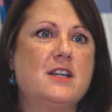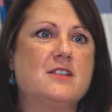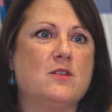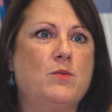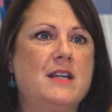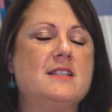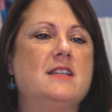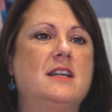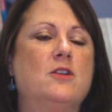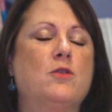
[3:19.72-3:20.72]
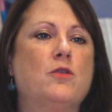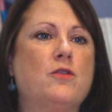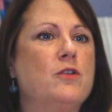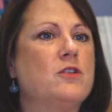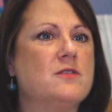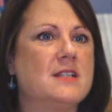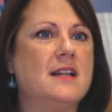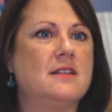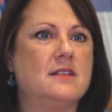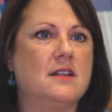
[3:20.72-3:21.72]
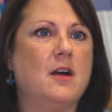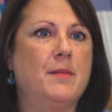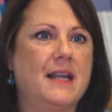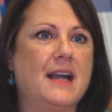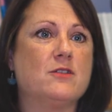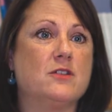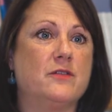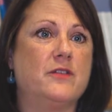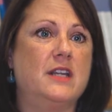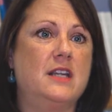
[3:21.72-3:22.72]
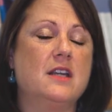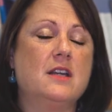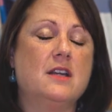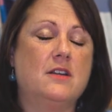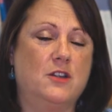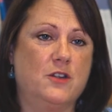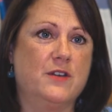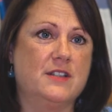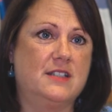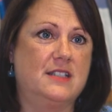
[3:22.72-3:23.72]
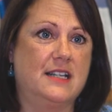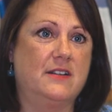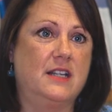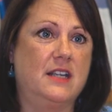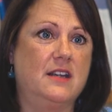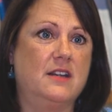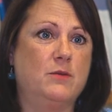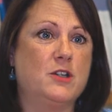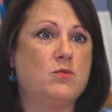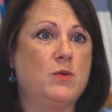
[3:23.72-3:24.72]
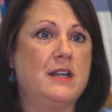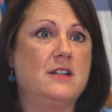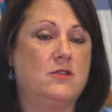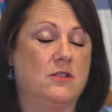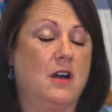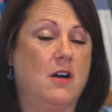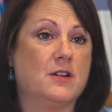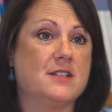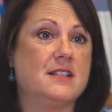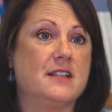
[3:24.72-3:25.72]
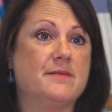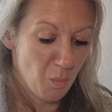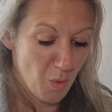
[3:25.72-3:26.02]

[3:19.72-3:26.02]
So we're seeing an awful lot of talent coming out of the university down here, which we're harnessing.